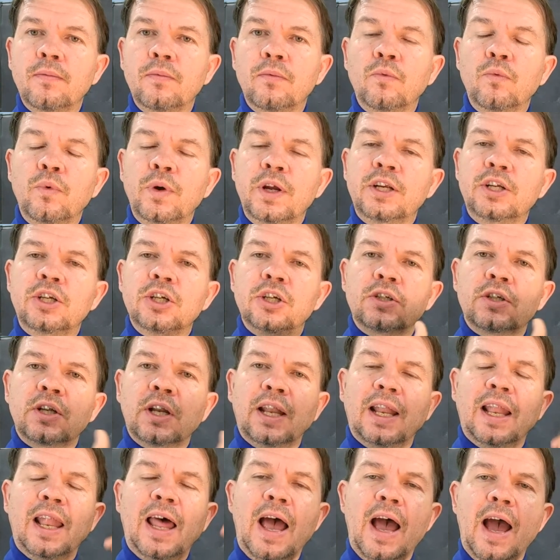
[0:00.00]
We just
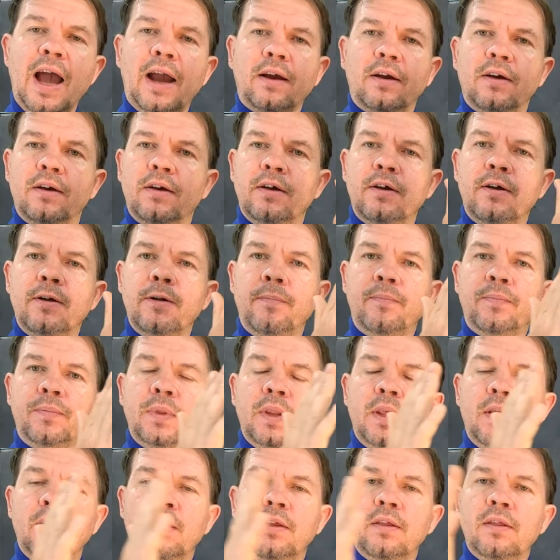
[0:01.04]
lack
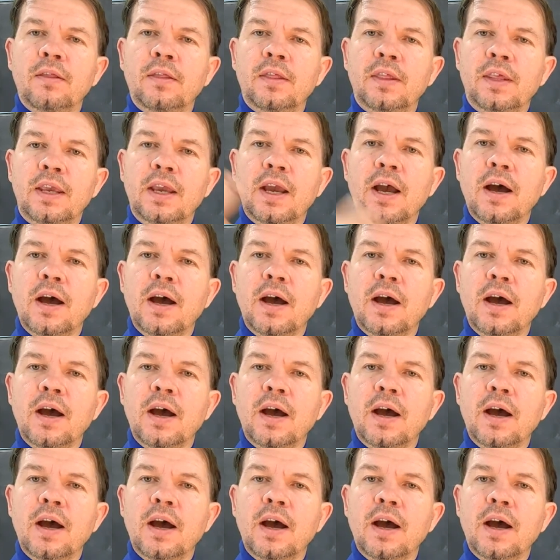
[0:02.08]
the